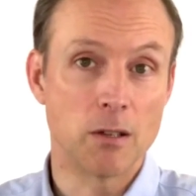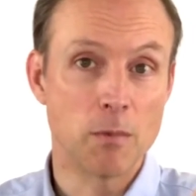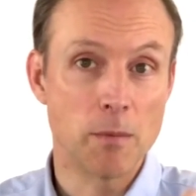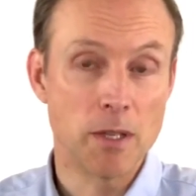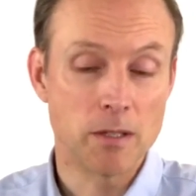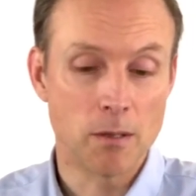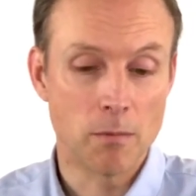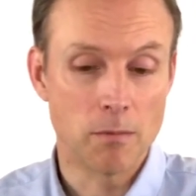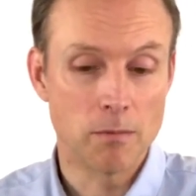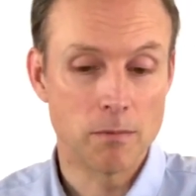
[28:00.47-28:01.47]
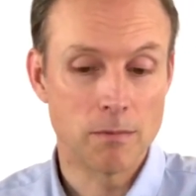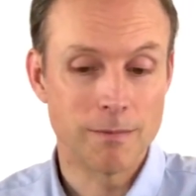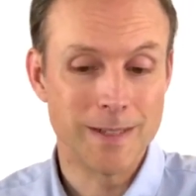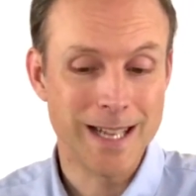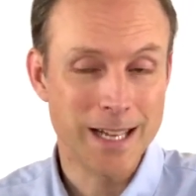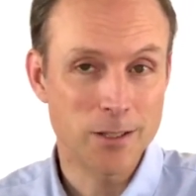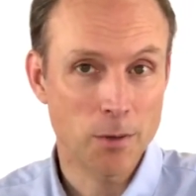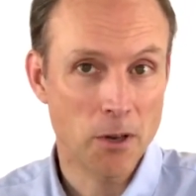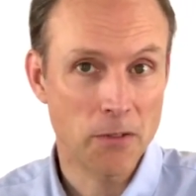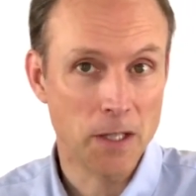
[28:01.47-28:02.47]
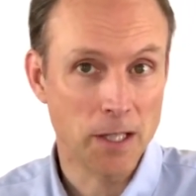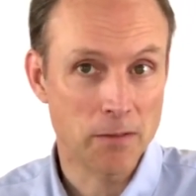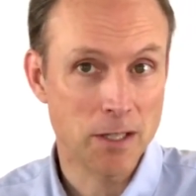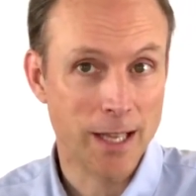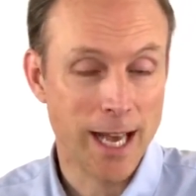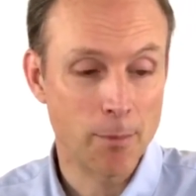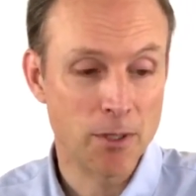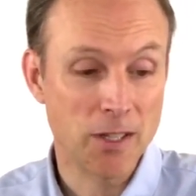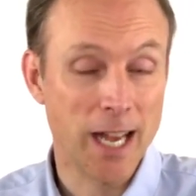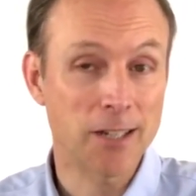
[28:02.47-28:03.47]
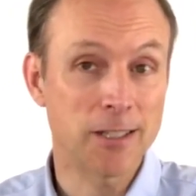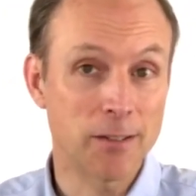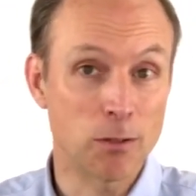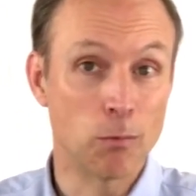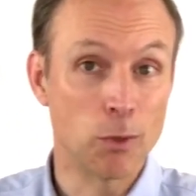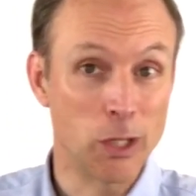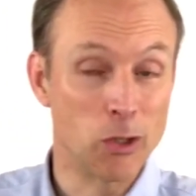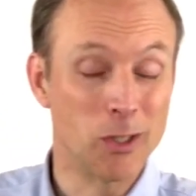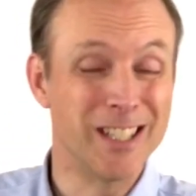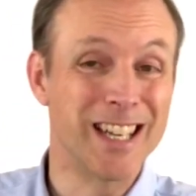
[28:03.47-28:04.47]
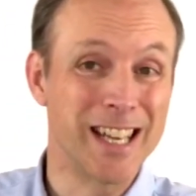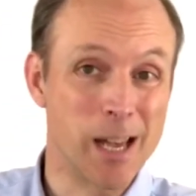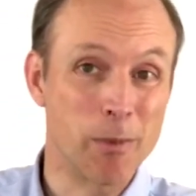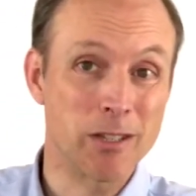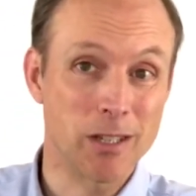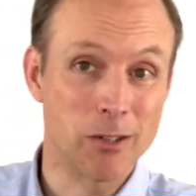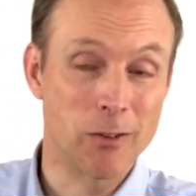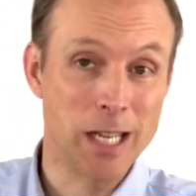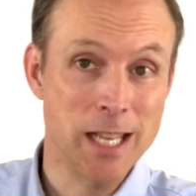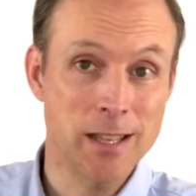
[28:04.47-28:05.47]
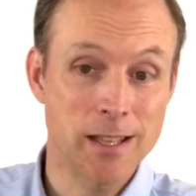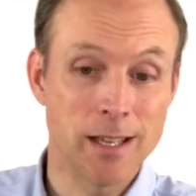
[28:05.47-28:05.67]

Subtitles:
there may be some not so healthy lifestyle habits that actually have some really good dynamics underneath